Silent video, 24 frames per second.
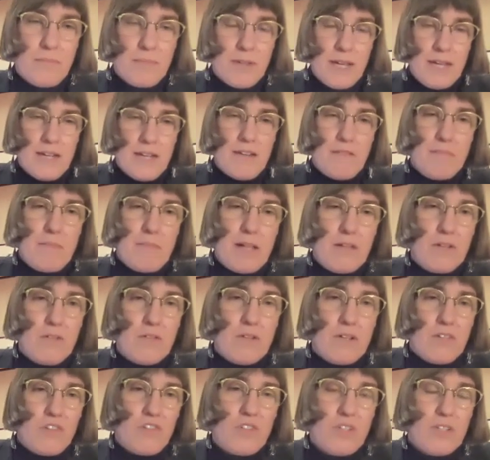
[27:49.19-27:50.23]
kind of
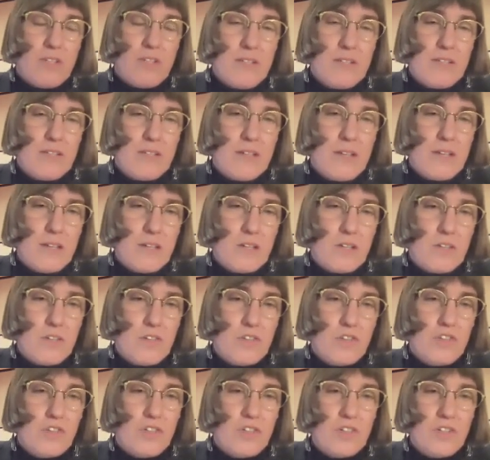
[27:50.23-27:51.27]
Belarusian
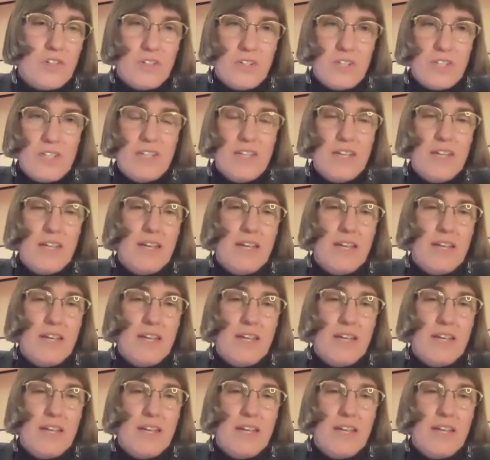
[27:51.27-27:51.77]
shirt,